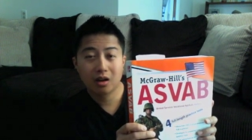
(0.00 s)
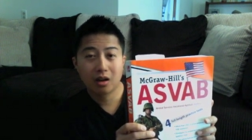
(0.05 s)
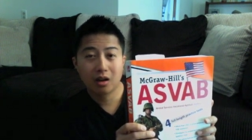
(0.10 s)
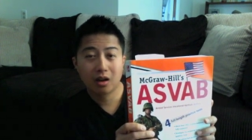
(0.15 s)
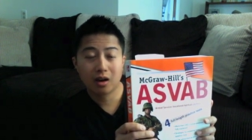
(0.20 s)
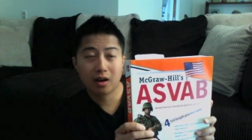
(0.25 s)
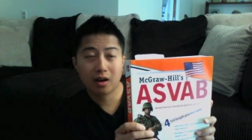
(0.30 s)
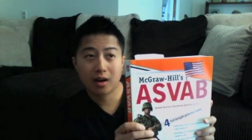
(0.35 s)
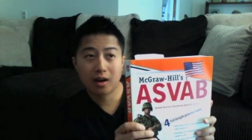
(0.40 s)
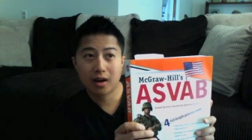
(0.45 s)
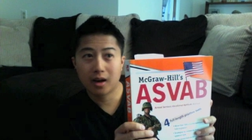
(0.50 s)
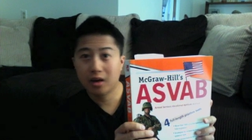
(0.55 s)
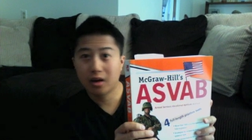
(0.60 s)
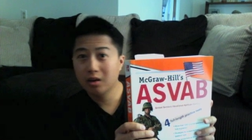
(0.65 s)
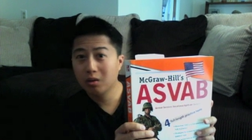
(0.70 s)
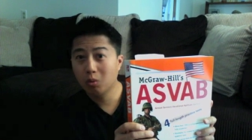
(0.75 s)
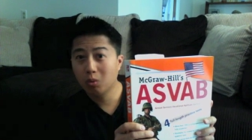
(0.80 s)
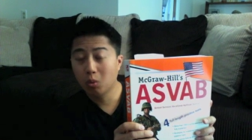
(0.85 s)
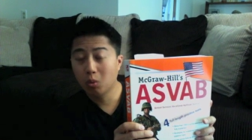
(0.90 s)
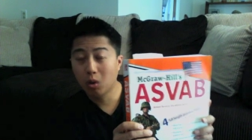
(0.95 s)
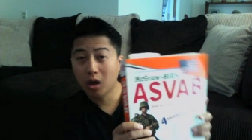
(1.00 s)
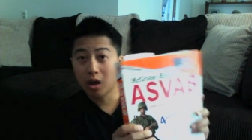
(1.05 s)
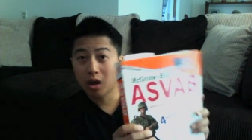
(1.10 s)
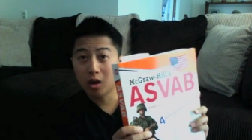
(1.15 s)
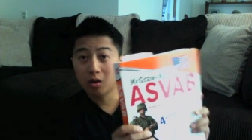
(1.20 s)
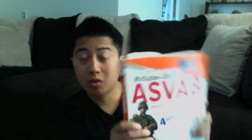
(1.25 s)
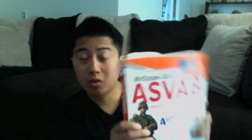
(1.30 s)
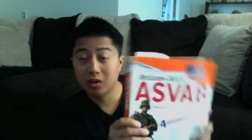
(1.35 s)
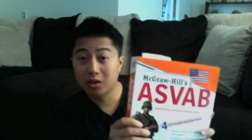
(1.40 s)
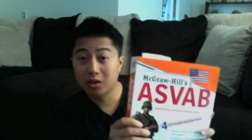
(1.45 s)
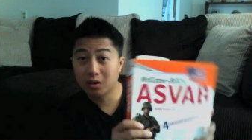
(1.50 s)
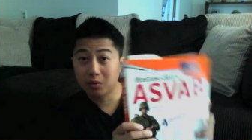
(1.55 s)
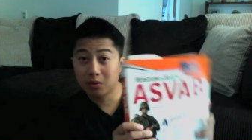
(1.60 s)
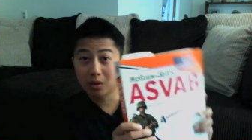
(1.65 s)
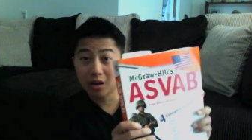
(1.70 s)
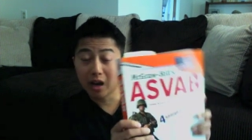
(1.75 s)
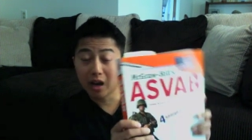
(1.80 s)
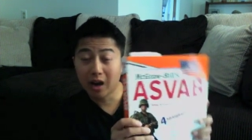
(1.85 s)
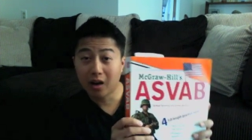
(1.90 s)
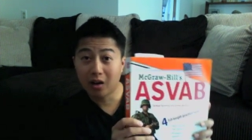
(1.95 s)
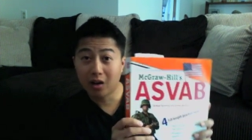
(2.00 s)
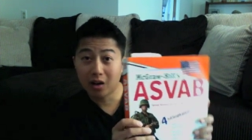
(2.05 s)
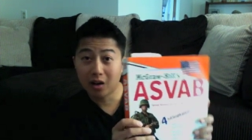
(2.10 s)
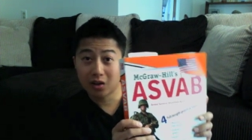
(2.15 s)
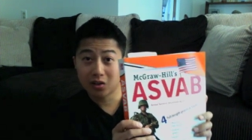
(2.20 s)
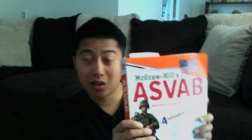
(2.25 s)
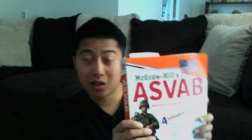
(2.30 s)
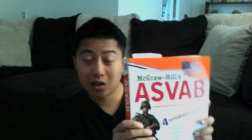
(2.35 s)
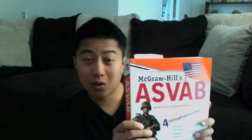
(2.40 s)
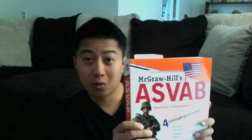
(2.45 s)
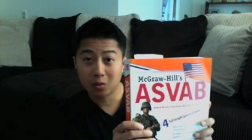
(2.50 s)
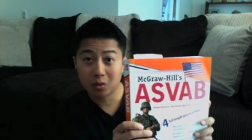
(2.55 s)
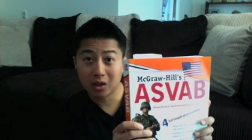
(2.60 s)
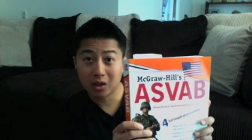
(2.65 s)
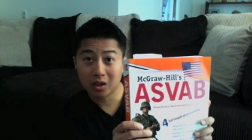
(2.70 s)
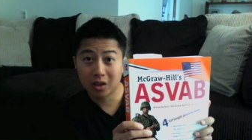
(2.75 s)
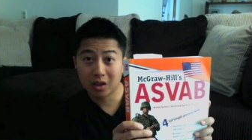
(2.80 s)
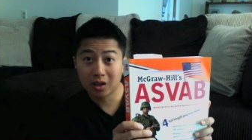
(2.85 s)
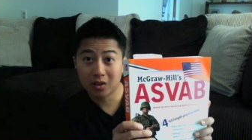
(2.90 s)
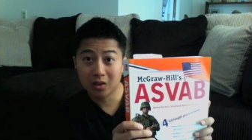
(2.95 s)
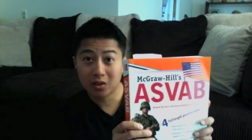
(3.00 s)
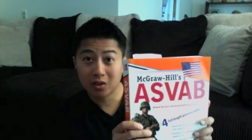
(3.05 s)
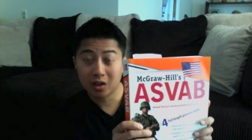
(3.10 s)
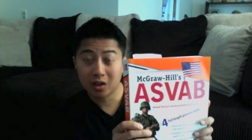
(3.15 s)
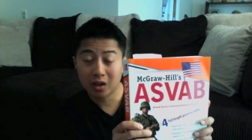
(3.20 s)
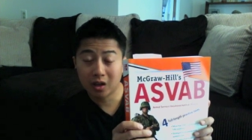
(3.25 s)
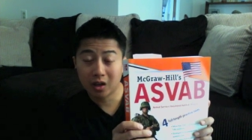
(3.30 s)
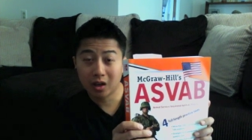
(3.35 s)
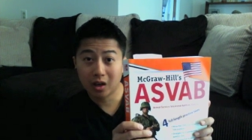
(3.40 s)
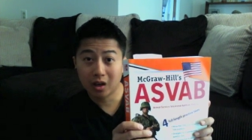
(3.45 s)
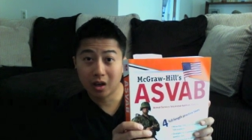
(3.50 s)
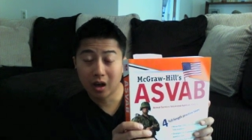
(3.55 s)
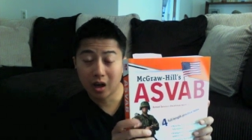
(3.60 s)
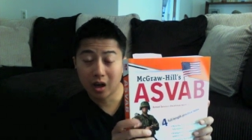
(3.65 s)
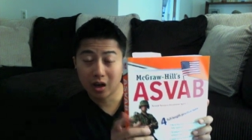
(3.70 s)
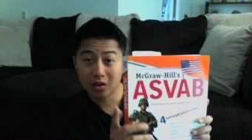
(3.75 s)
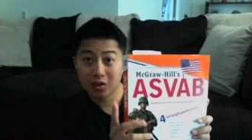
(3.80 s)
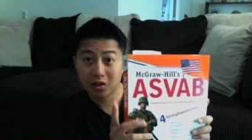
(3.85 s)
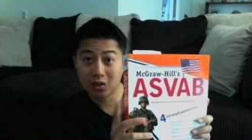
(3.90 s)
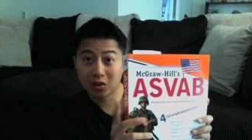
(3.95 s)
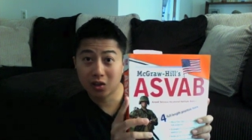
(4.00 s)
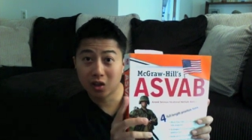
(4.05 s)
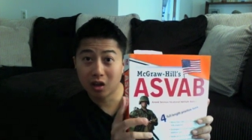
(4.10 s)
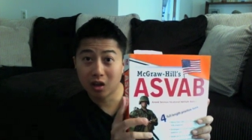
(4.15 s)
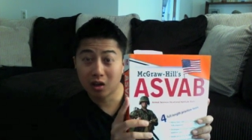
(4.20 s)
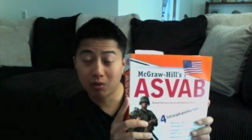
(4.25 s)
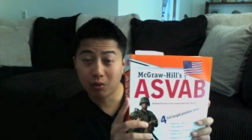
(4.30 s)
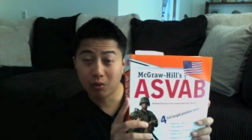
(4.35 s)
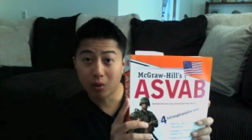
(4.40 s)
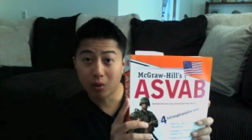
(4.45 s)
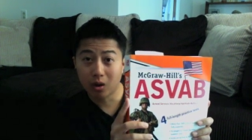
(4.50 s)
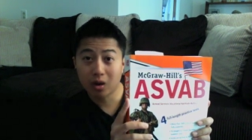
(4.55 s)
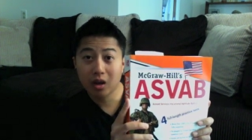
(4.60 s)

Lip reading: and the different areas that you'll be needing to study for.